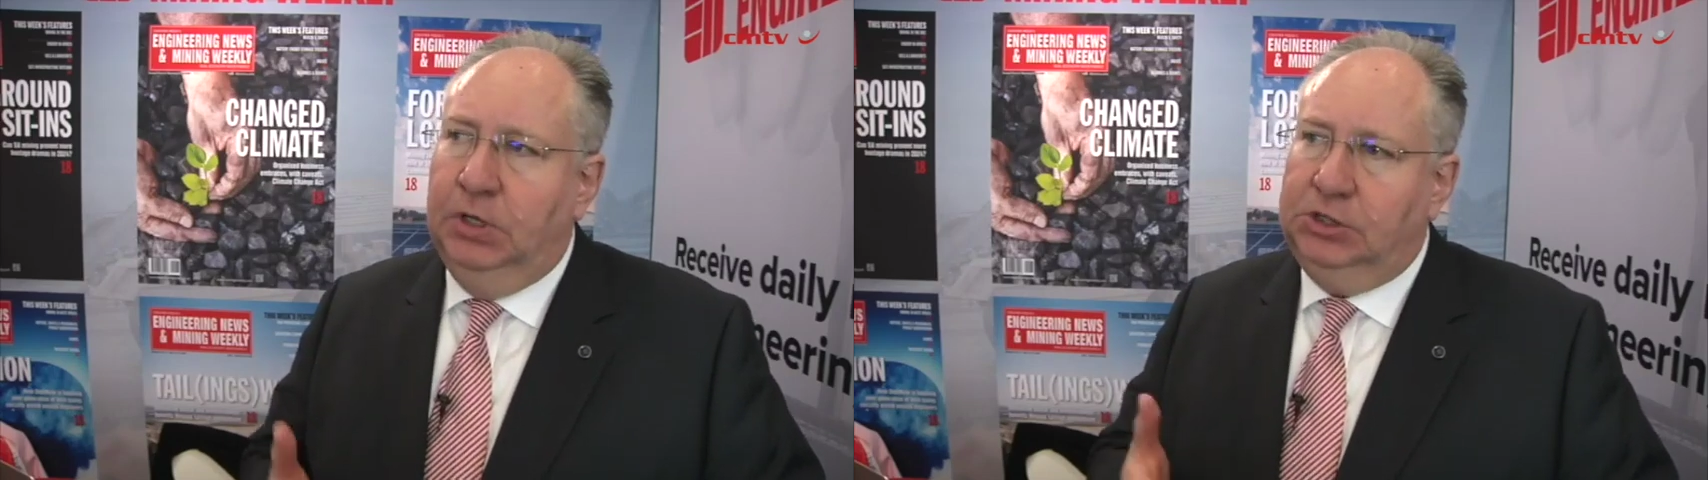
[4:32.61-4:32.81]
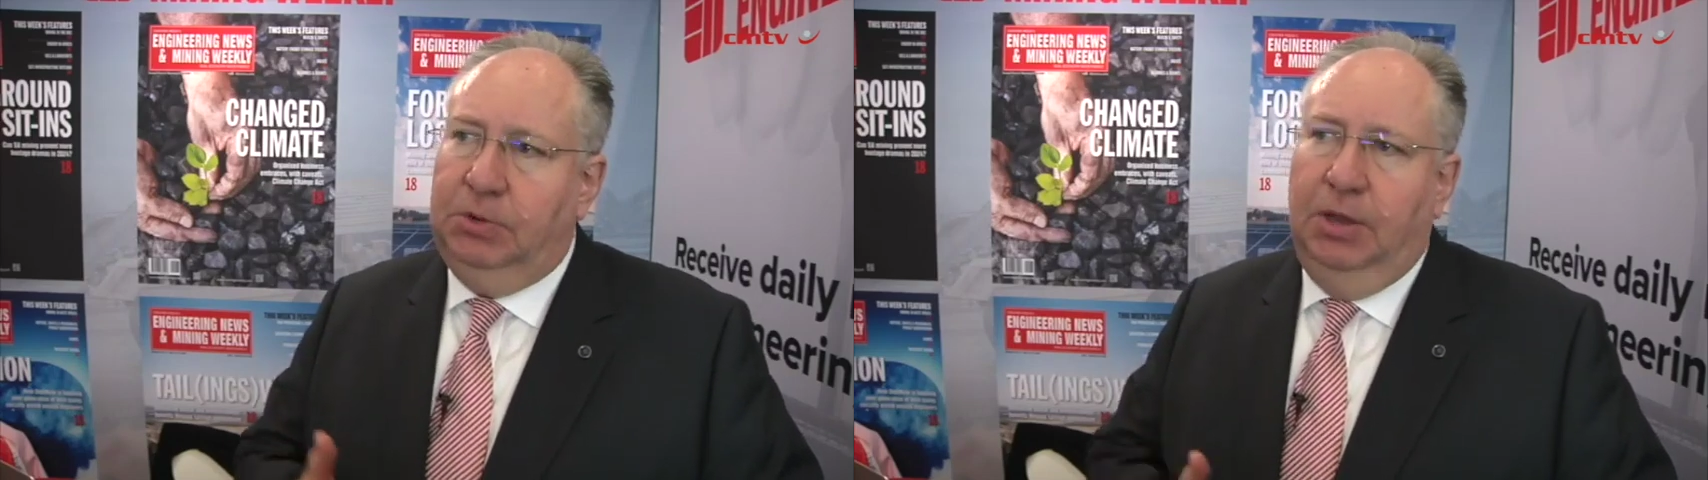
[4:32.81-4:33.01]

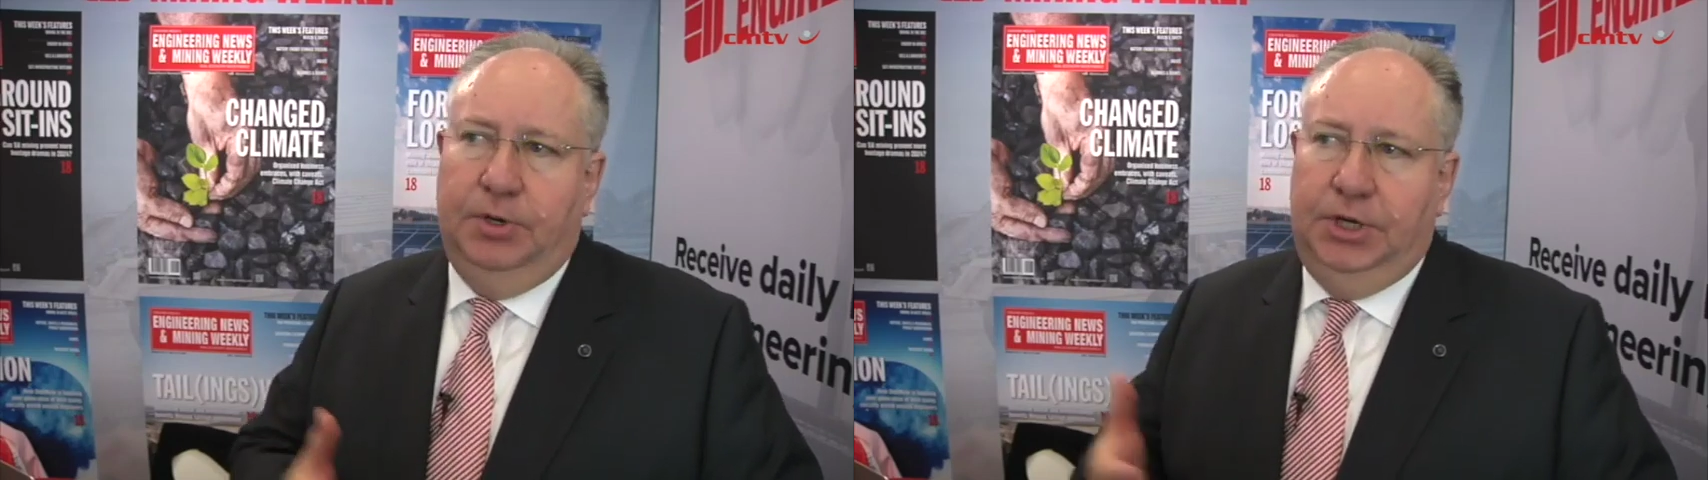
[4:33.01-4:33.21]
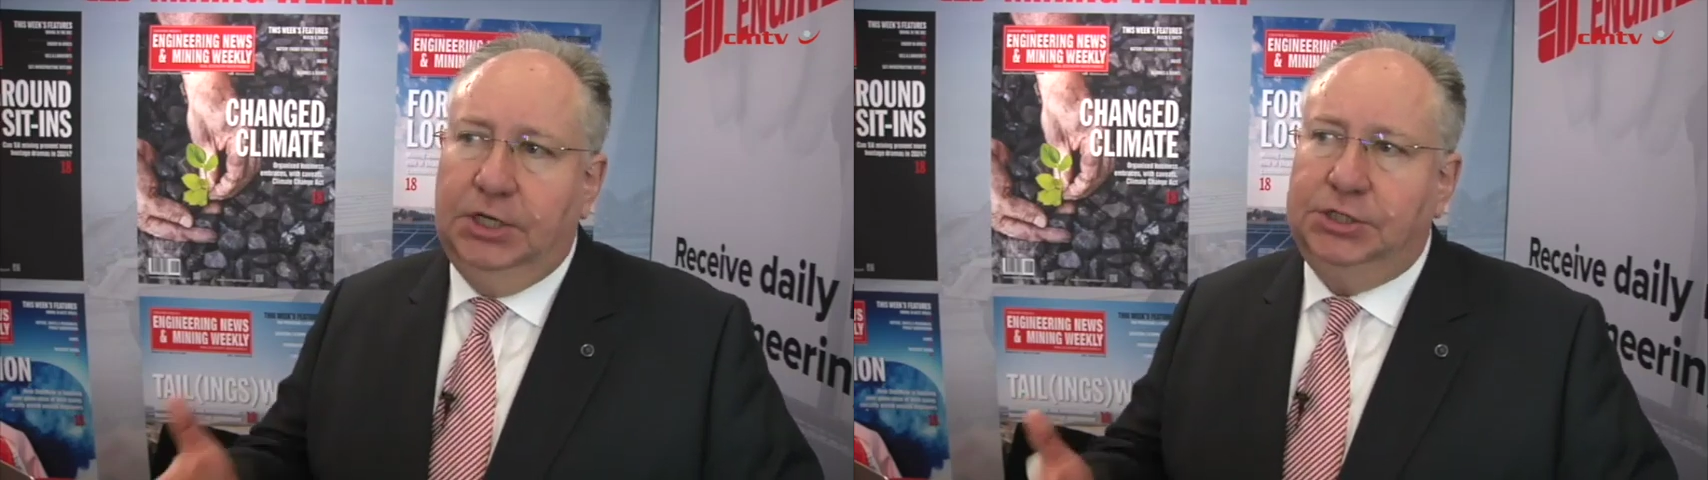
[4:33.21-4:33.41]
So my
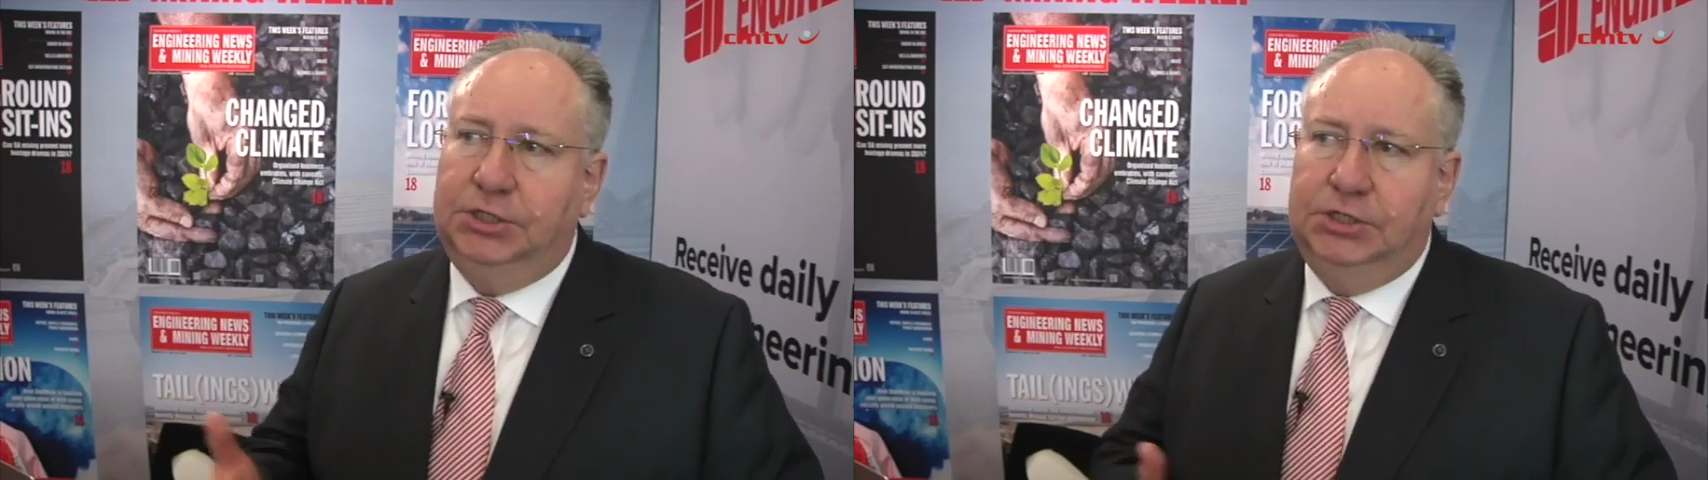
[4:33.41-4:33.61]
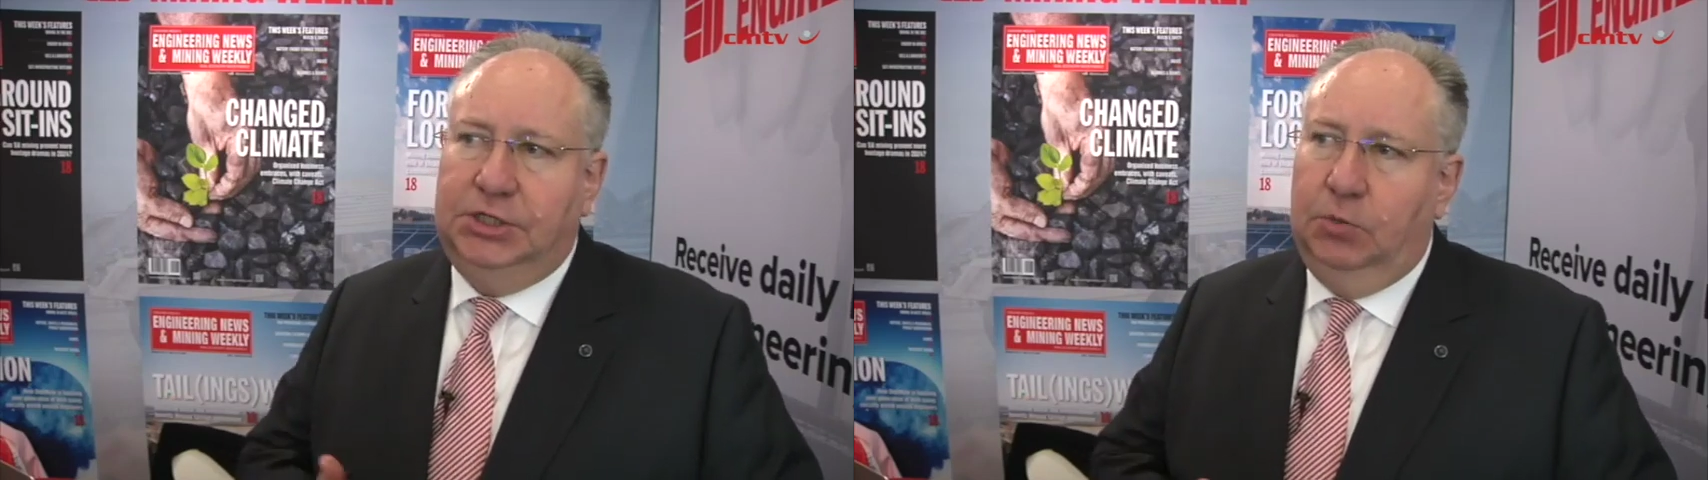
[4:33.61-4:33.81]

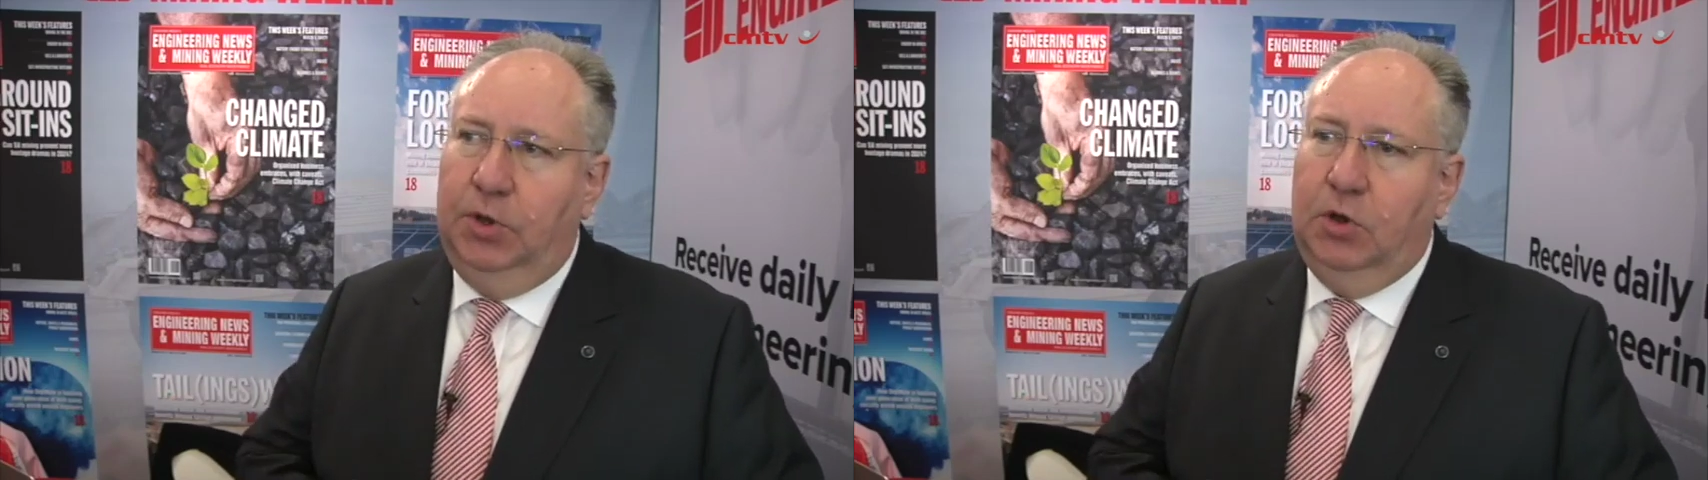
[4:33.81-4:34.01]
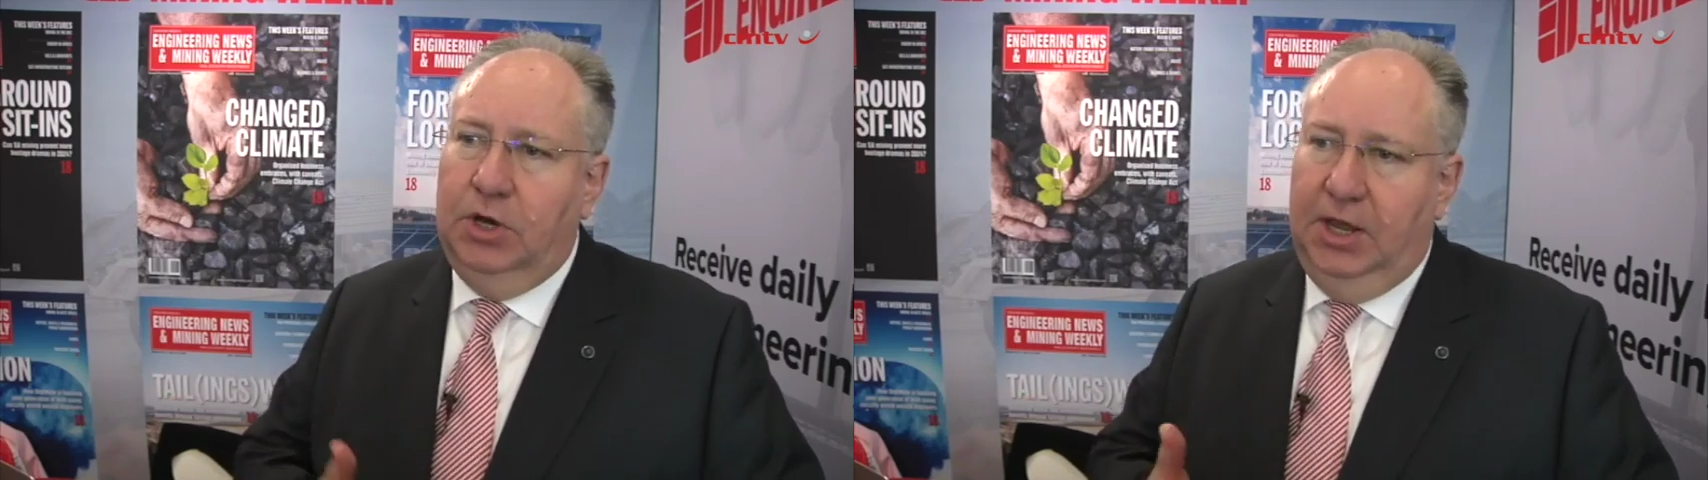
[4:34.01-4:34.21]
prediction is that we're going to